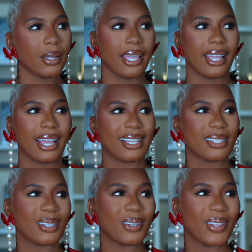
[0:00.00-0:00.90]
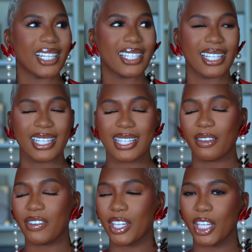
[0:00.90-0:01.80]
Okay guys, so this is the
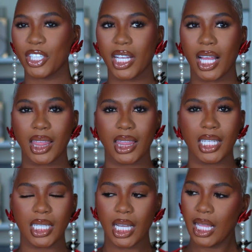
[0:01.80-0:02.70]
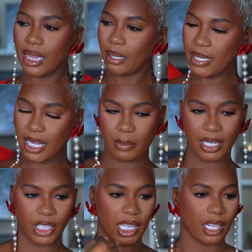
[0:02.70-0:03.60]
finished look. Let me take my
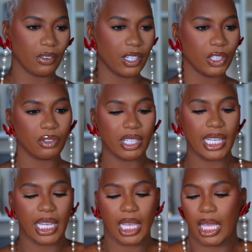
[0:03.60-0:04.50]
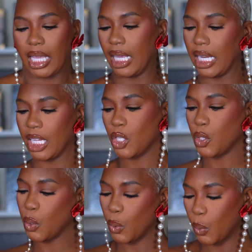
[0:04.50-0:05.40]
jacket off because you really can't get
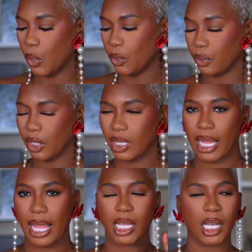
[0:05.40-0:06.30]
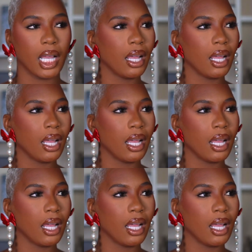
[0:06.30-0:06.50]
into the real like